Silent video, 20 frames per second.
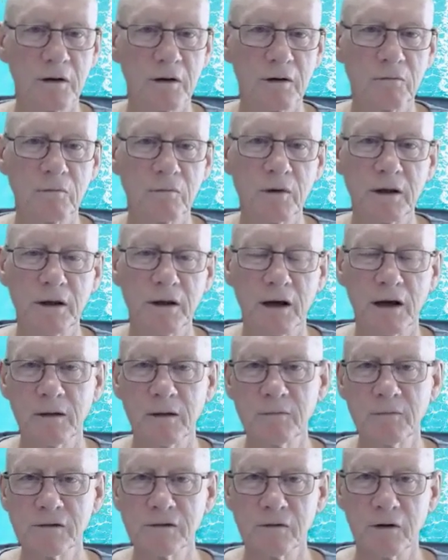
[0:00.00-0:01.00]
And when
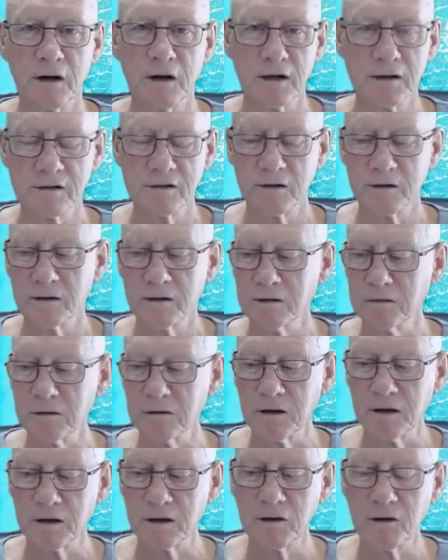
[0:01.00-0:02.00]
Hamish were asked, I think,
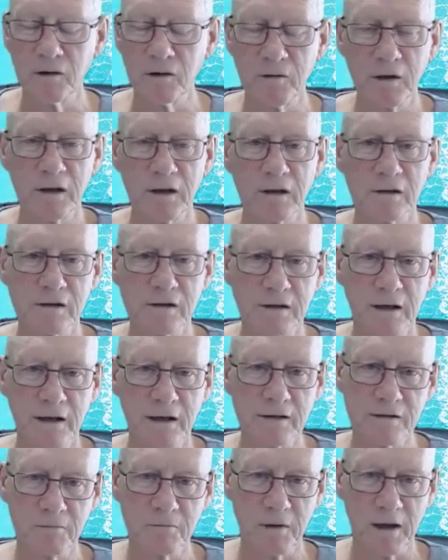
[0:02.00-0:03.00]
in the
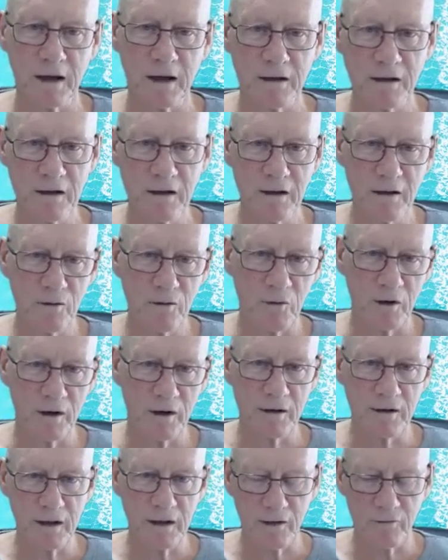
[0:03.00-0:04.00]
States about why
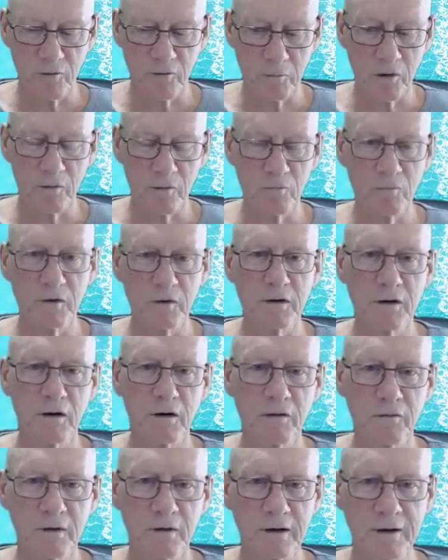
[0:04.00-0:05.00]
didn't they have a problem with
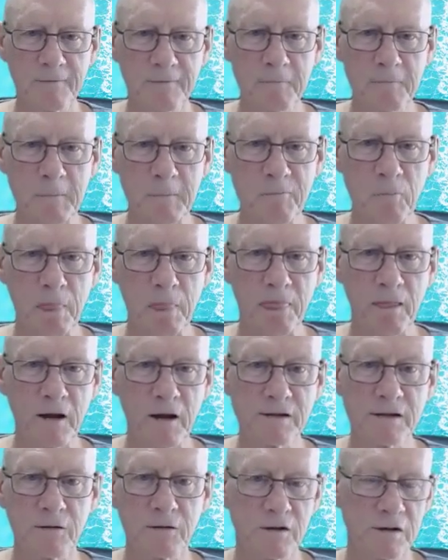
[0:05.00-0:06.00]
COVID, they
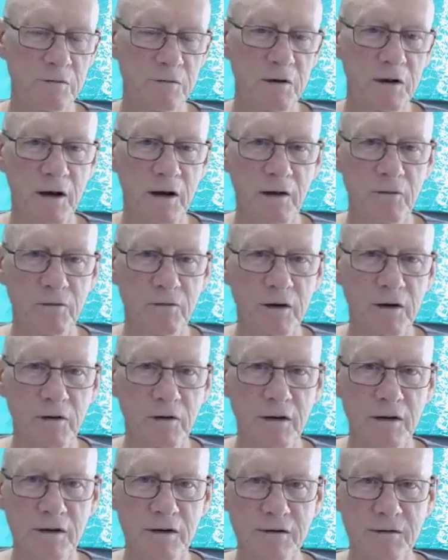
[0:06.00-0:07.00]
said because we don't have
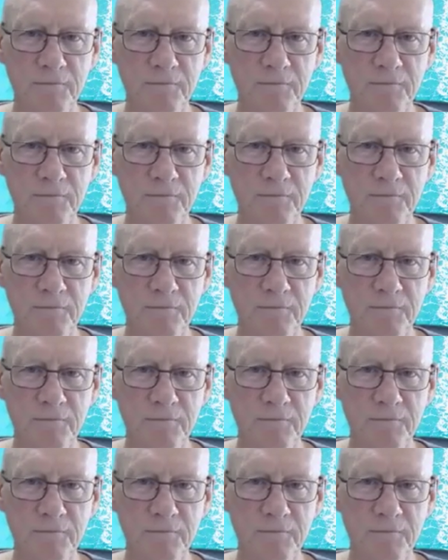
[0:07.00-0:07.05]
TVs.